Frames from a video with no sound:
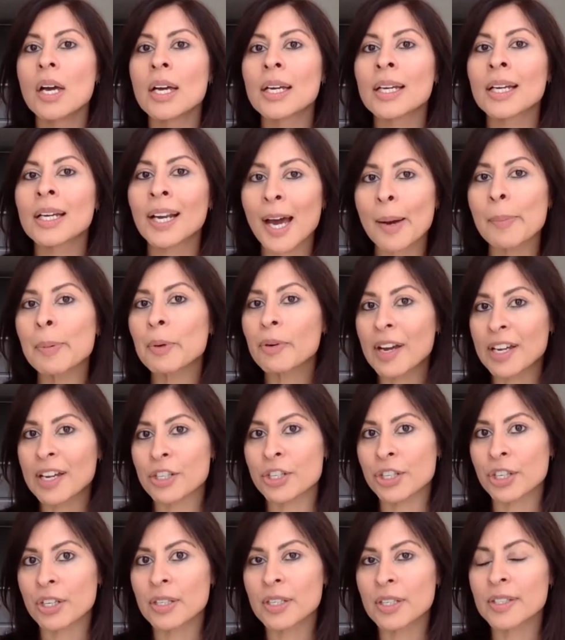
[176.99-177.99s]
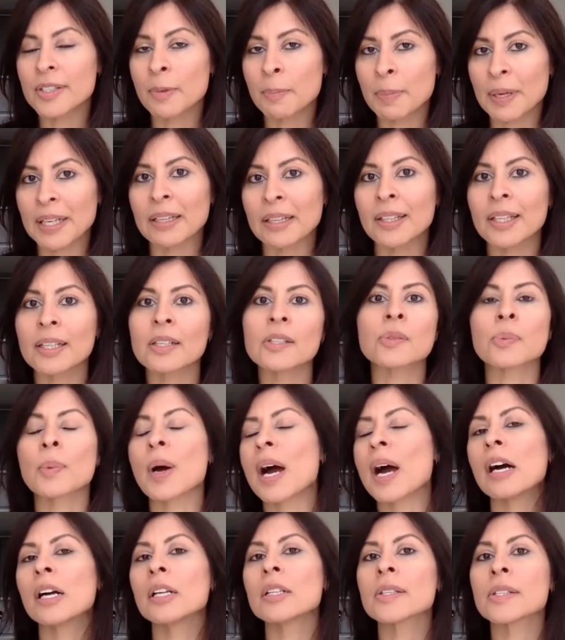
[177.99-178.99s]
Collaboration is a big thing as
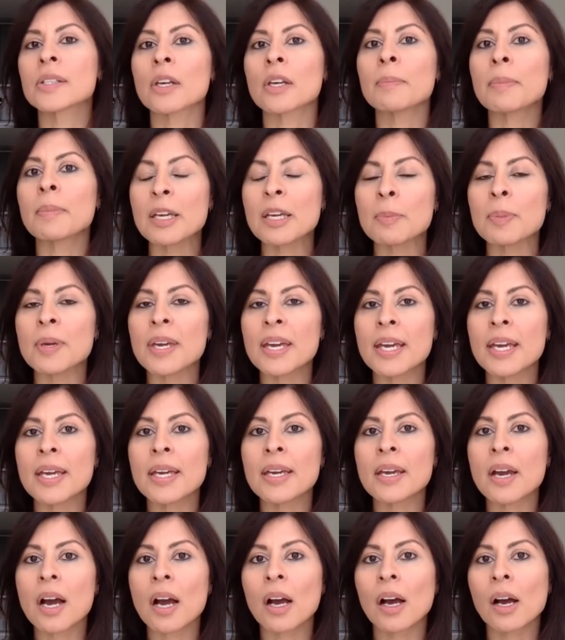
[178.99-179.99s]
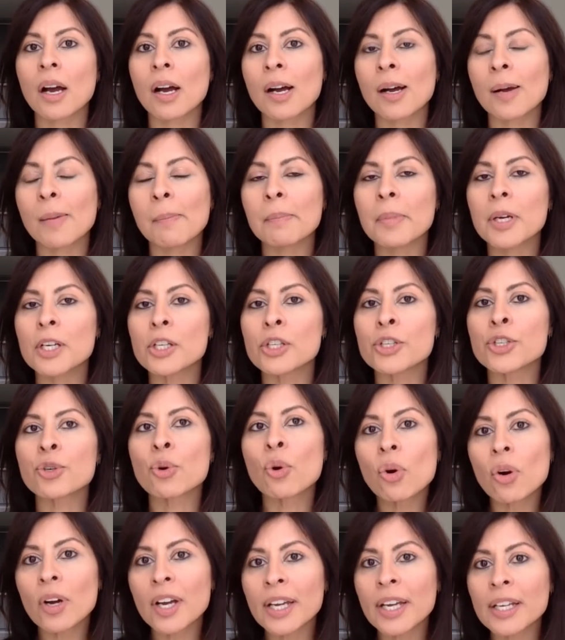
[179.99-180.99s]
well. So maybe
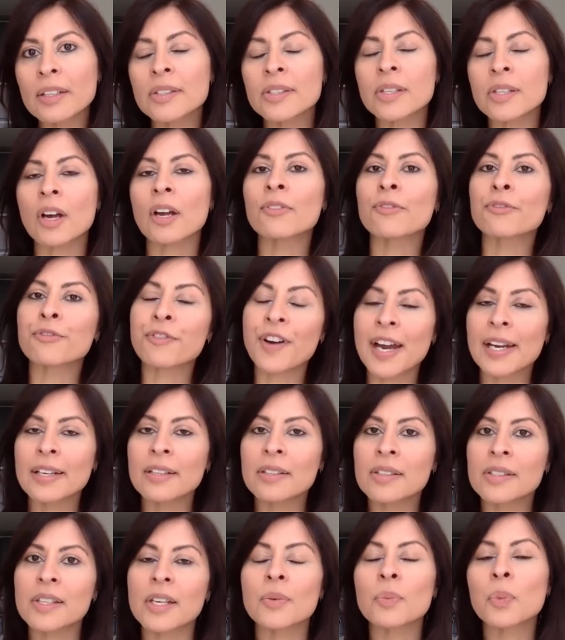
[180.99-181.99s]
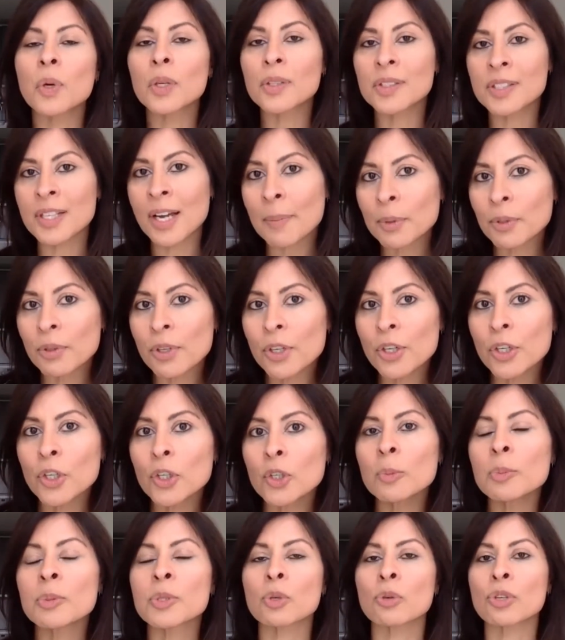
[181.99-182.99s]
join certain friends in WhatsApp
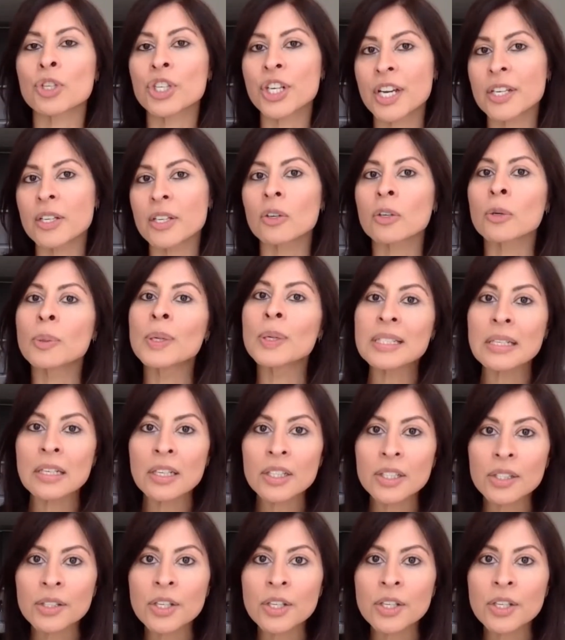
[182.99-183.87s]
groups or share your Quizlet